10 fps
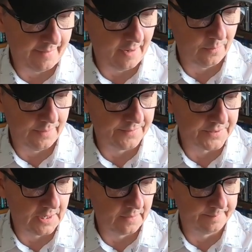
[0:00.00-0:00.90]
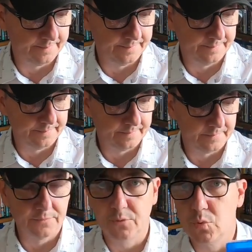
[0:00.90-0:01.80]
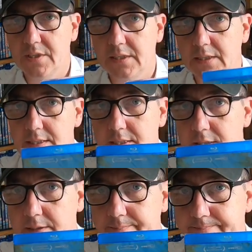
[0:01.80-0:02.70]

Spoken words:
it up with, so $14.99.